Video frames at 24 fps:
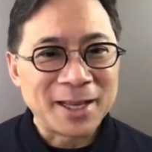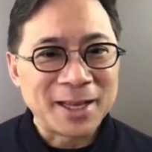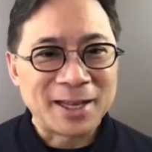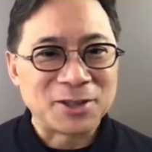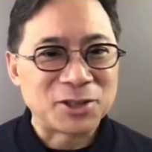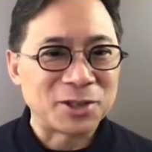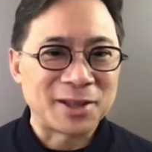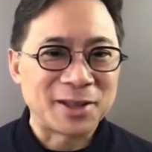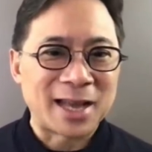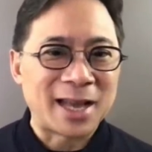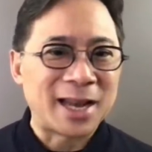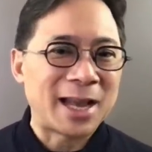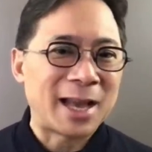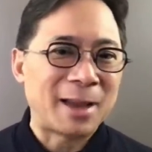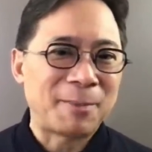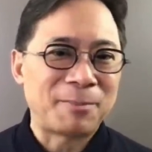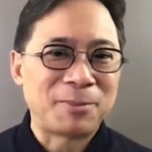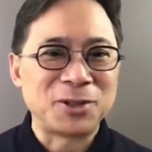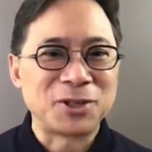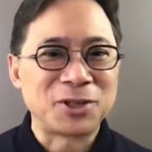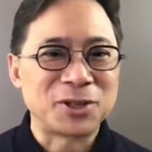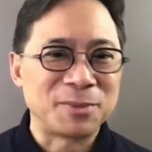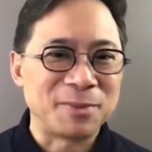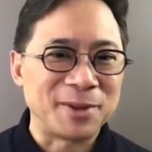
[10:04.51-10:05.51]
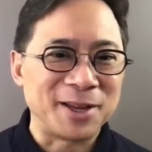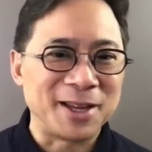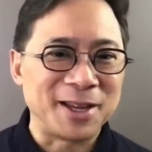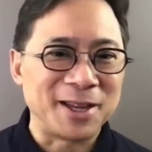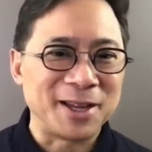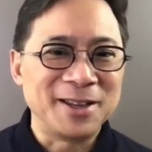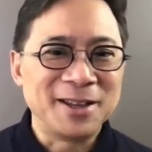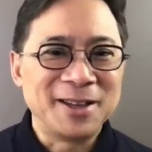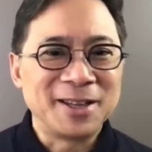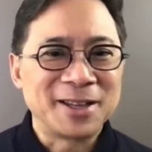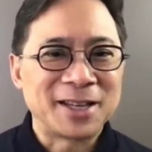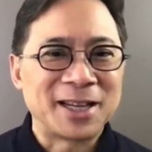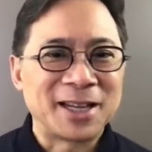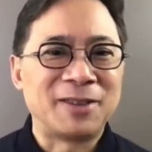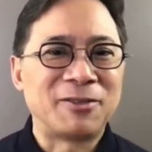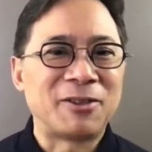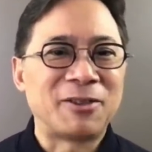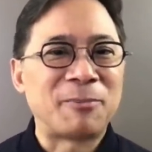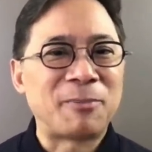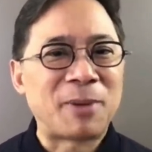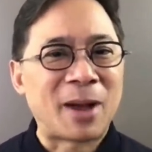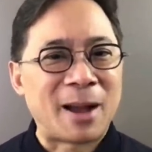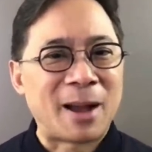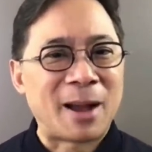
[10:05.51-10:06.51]
And so that happens to be kind of
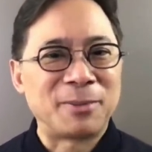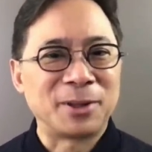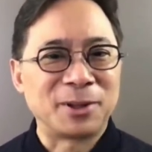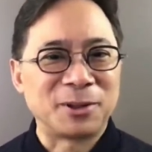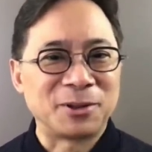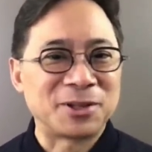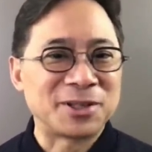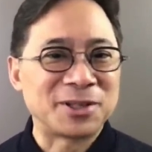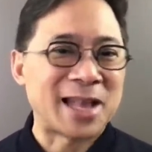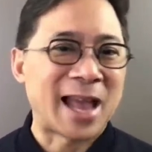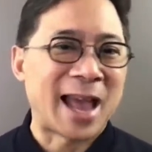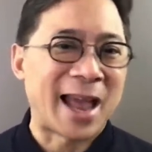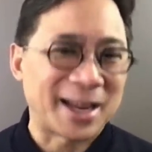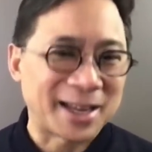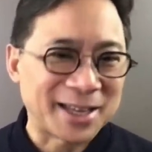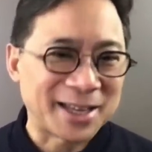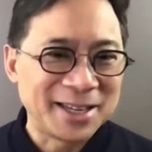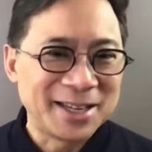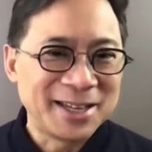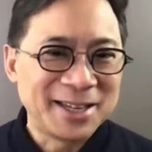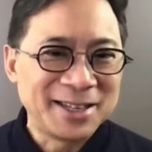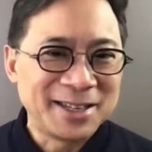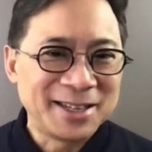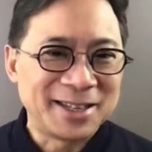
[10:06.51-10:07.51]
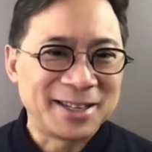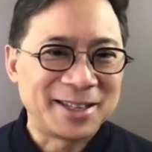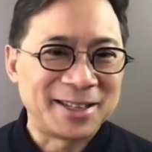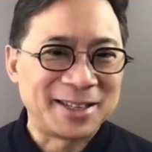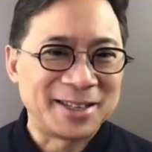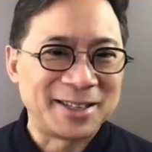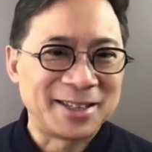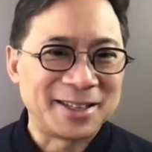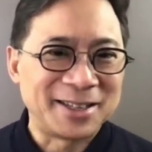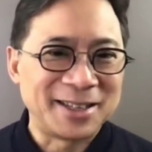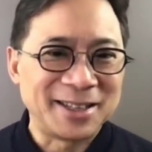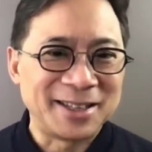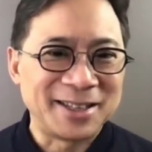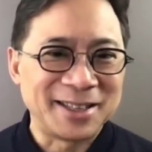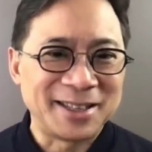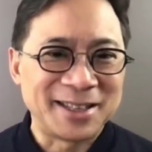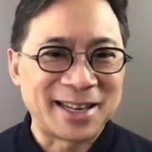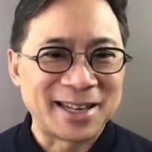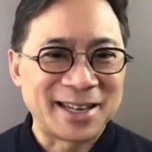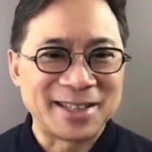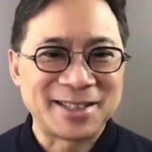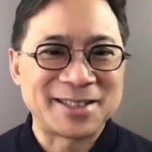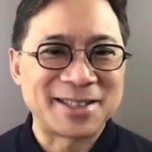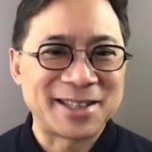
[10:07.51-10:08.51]
a popular snack in the
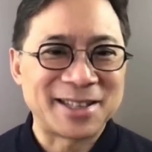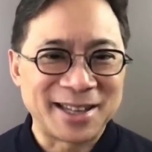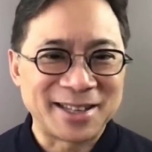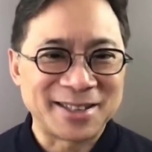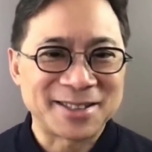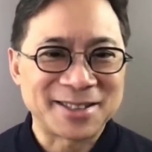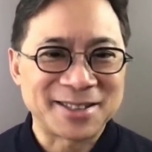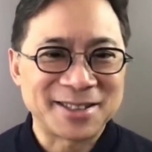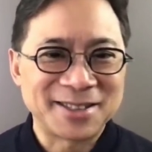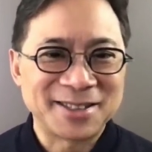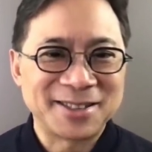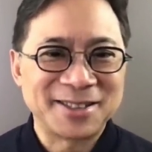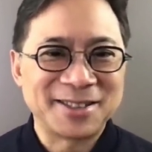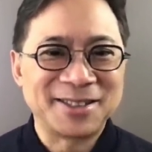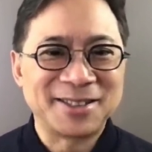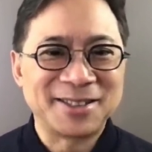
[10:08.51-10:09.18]
United States.